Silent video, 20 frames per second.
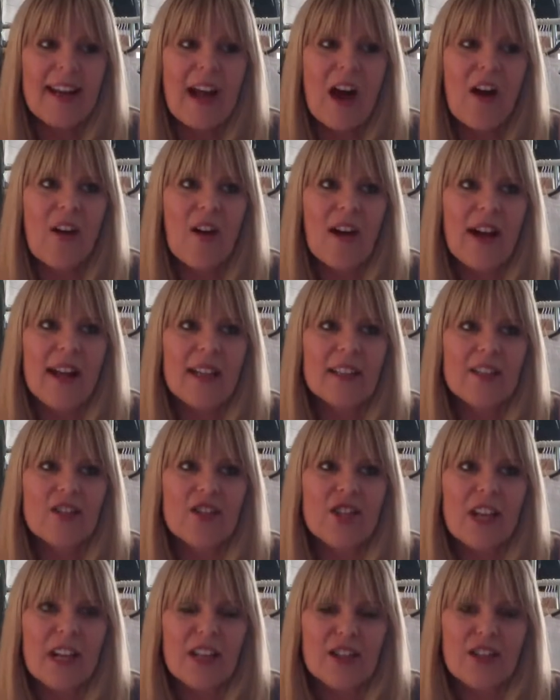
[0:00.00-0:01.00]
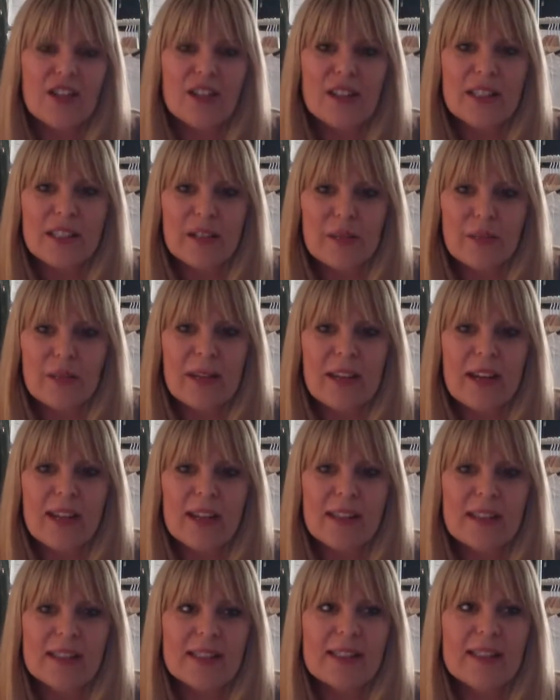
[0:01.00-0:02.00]
Now, it's changed a little bit,
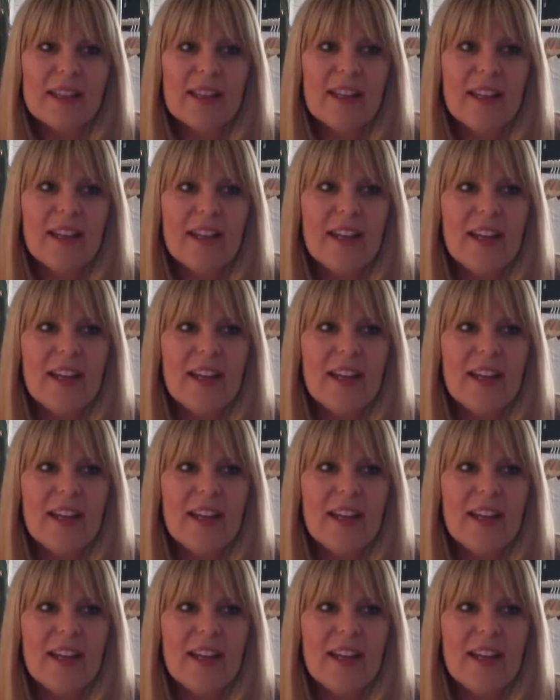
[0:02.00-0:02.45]
because